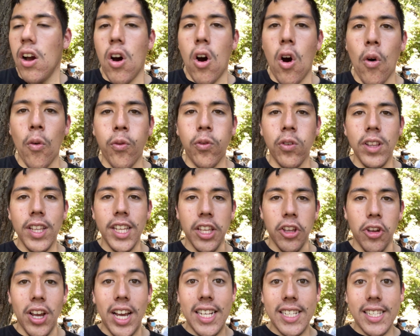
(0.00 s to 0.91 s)
Hopefully
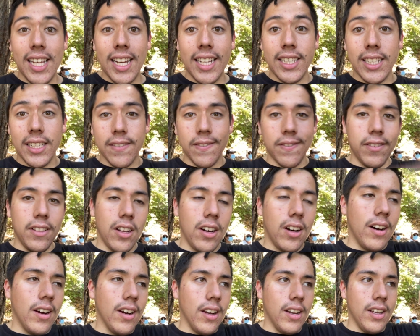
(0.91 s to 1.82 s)
you guys like this
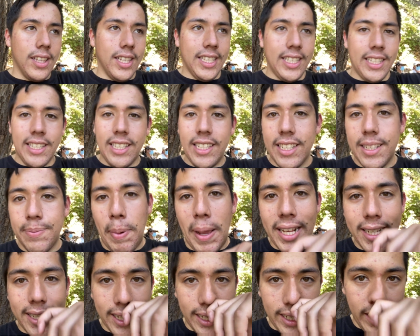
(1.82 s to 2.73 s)
vlog. This is just
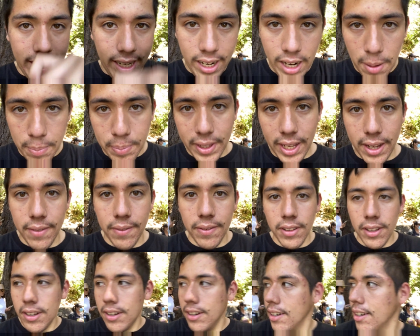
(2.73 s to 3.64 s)
basically an update
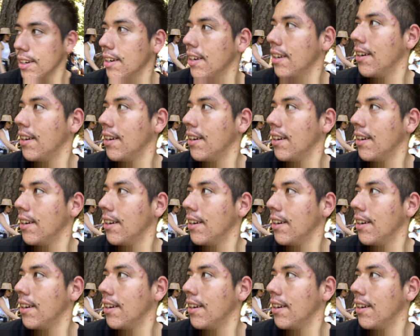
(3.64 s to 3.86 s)
vlog.